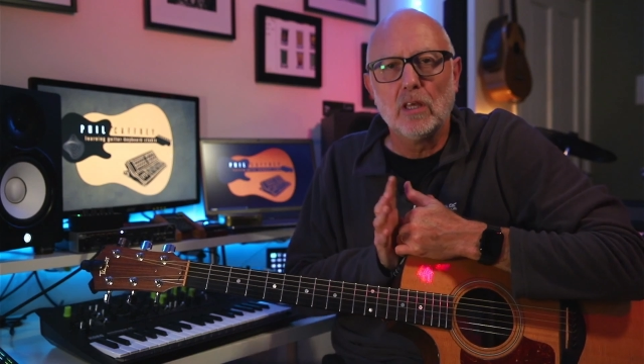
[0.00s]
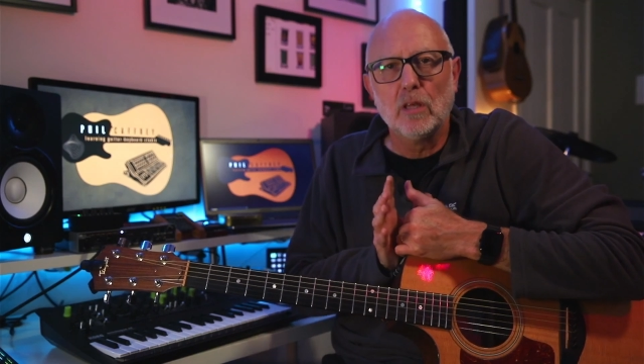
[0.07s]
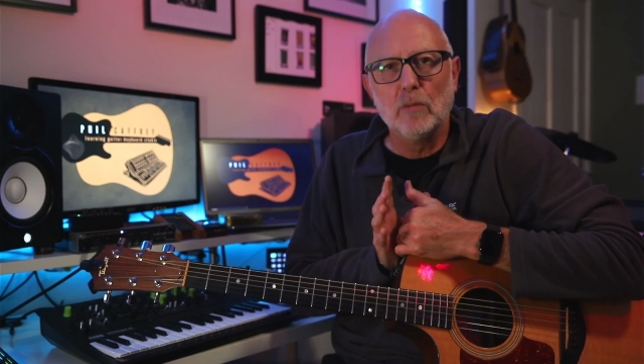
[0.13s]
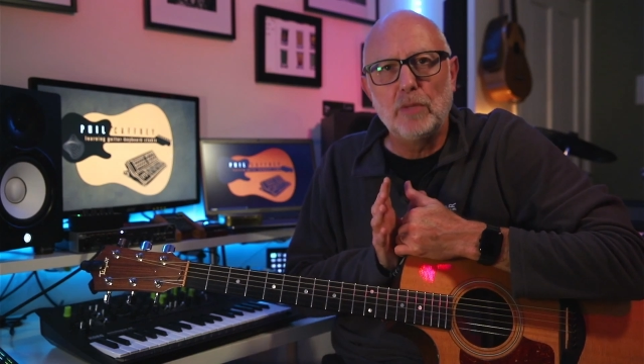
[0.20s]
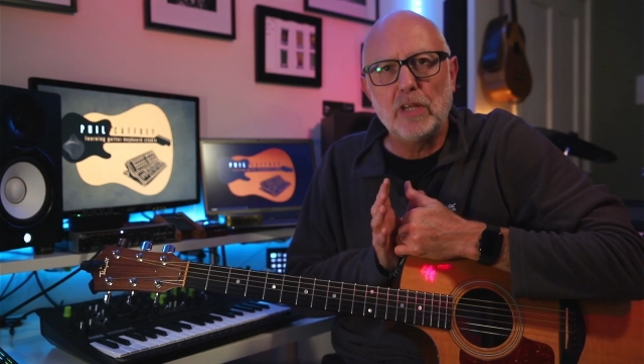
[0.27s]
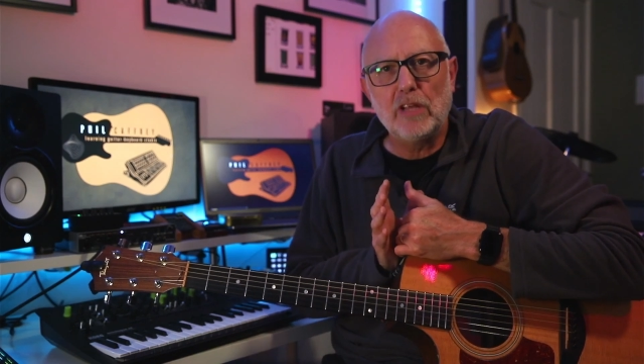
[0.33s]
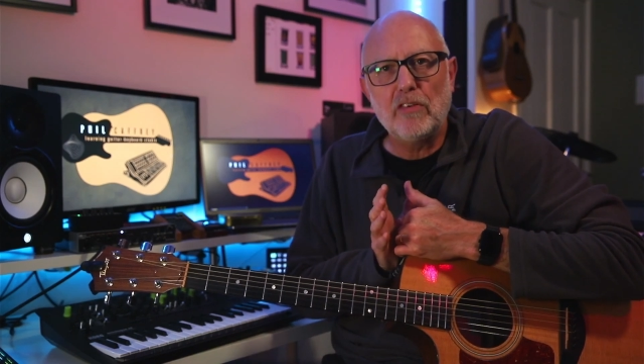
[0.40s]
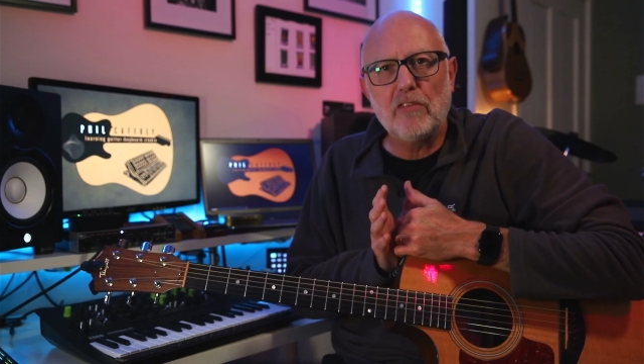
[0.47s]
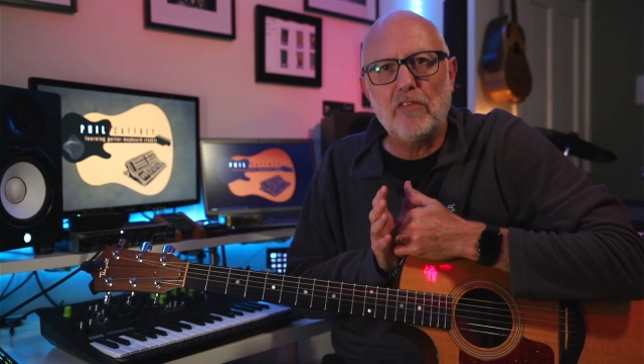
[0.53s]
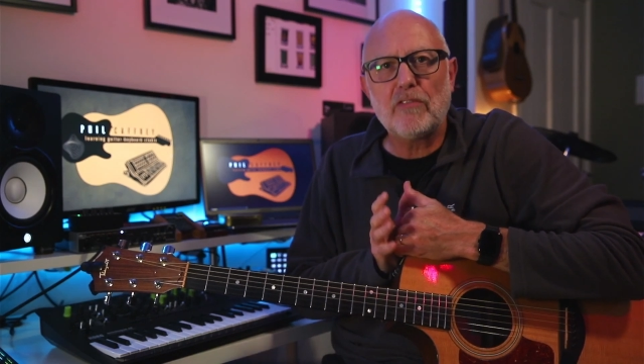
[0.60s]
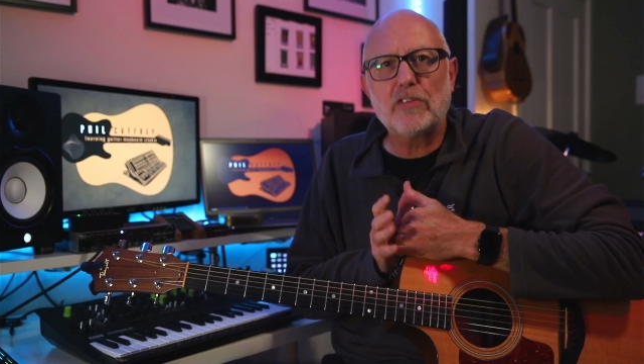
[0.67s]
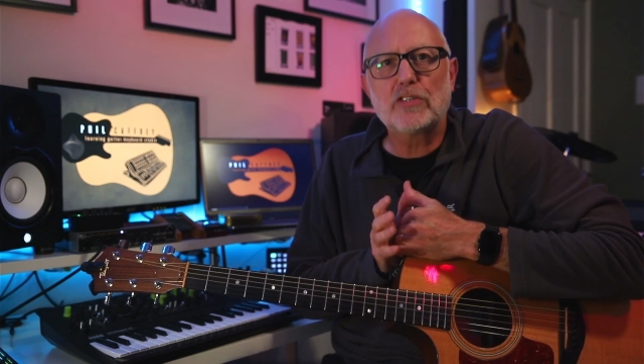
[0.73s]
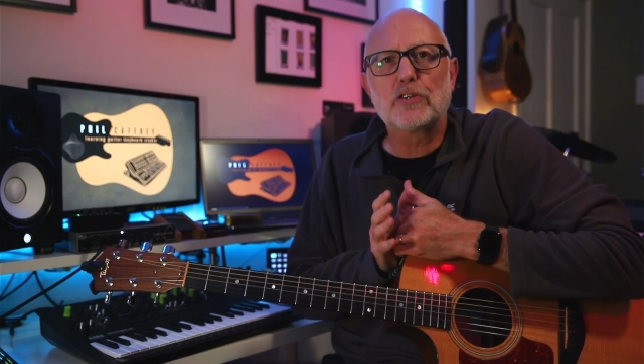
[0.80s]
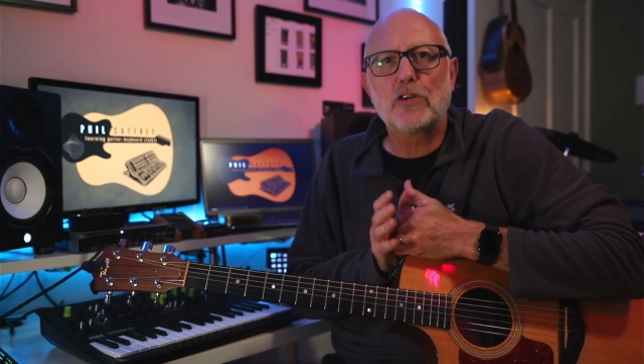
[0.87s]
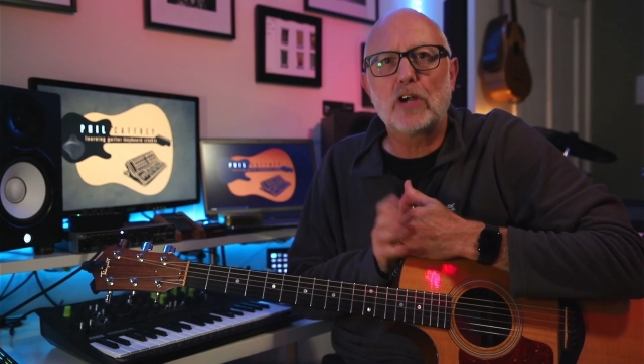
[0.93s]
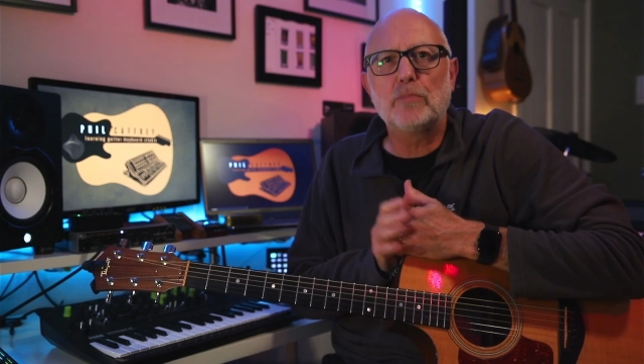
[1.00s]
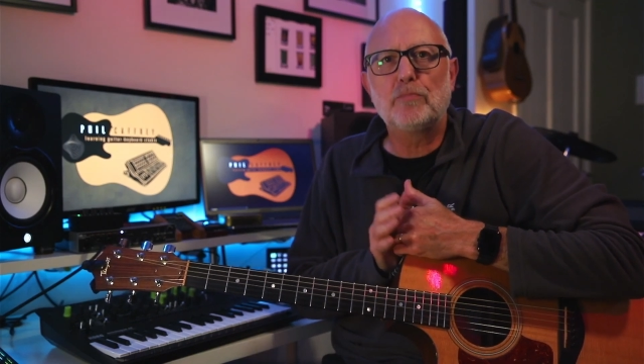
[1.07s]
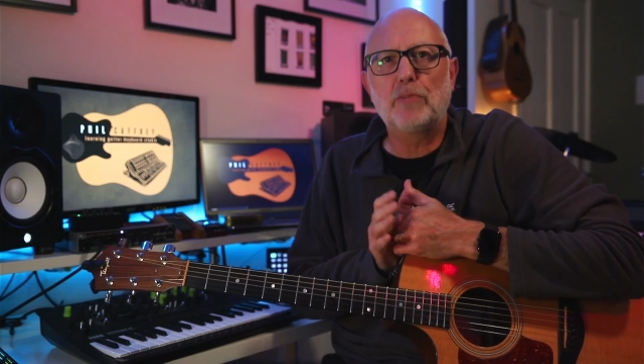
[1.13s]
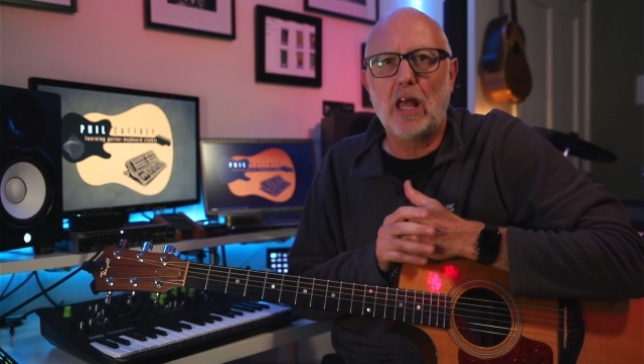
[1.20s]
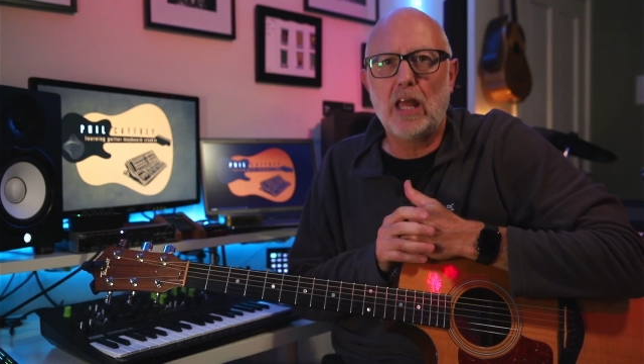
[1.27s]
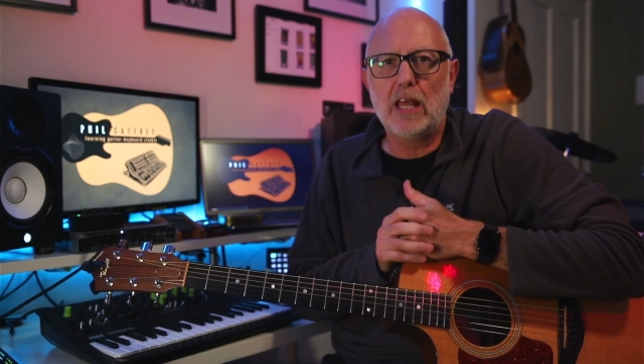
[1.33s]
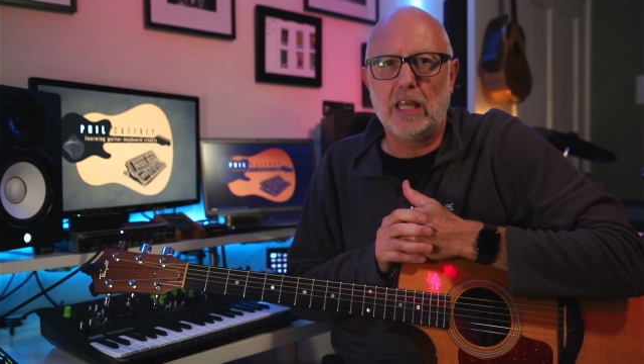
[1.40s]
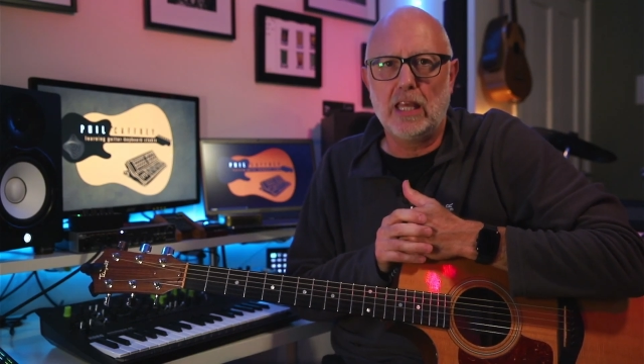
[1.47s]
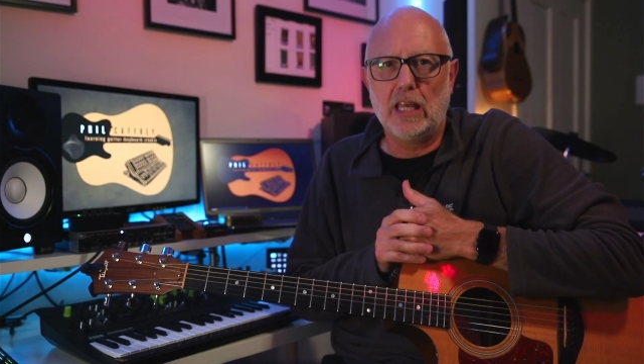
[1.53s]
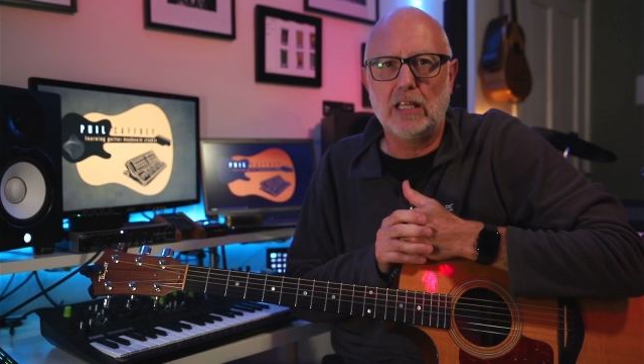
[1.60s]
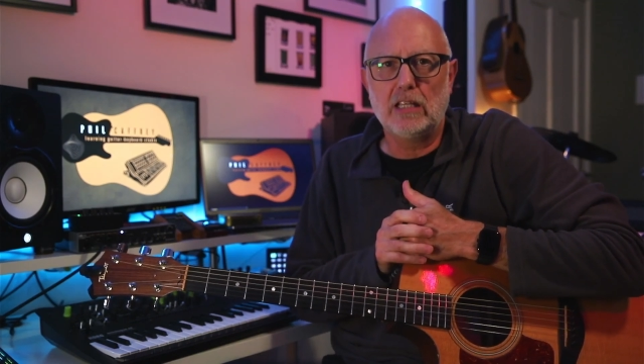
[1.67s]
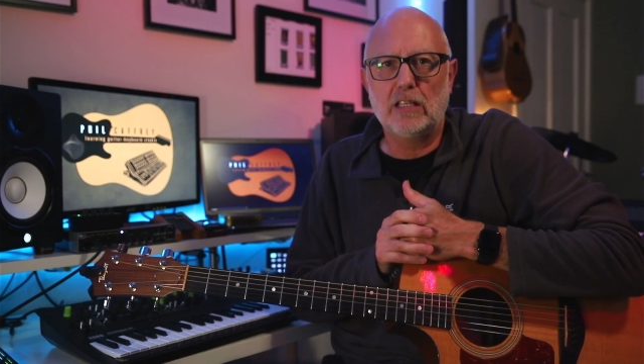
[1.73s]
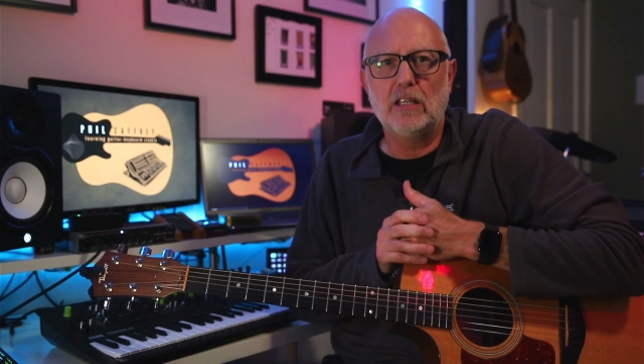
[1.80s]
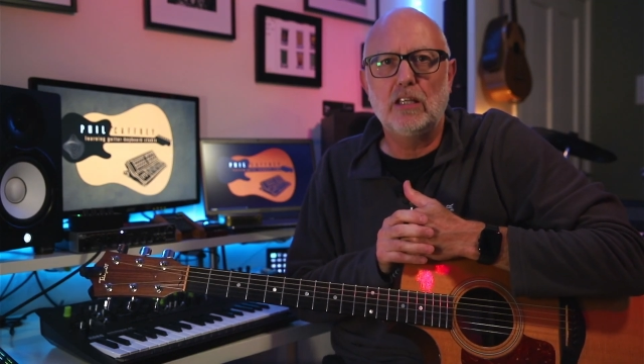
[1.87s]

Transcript: But if you've ever tried playing it,